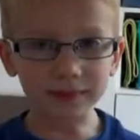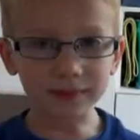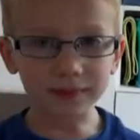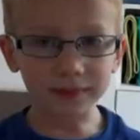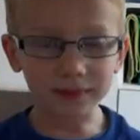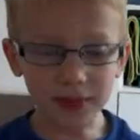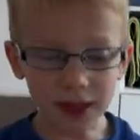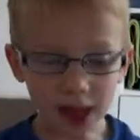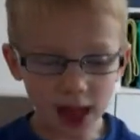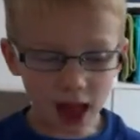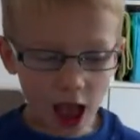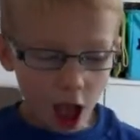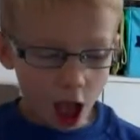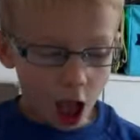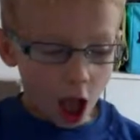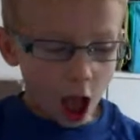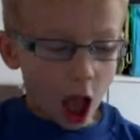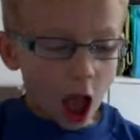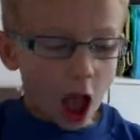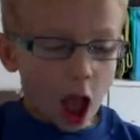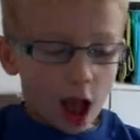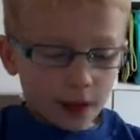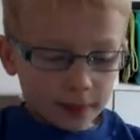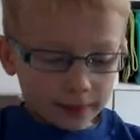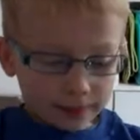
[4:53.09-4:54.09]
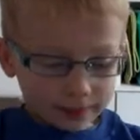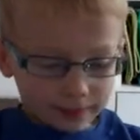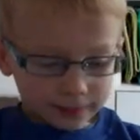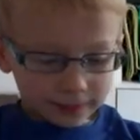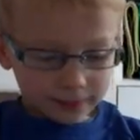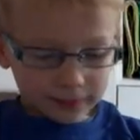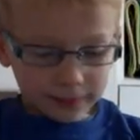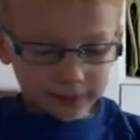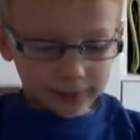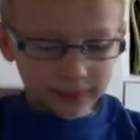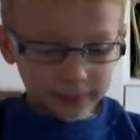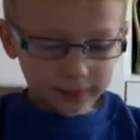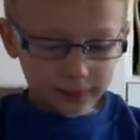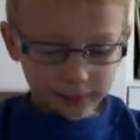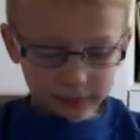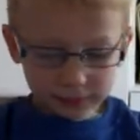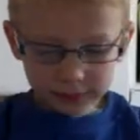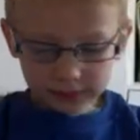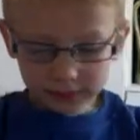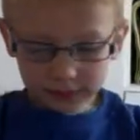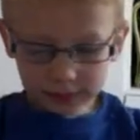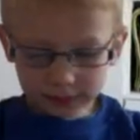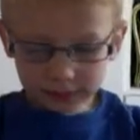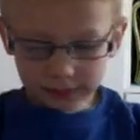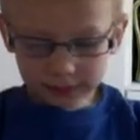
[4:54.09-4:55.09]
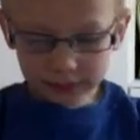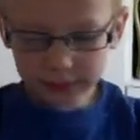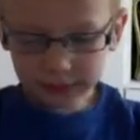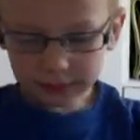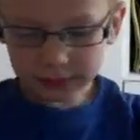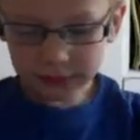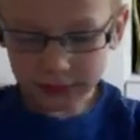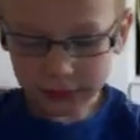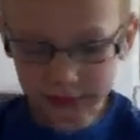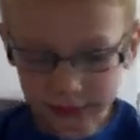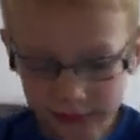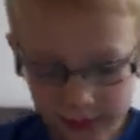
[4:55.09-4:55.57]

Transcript: Okay, Dominic, in the next chapter, we're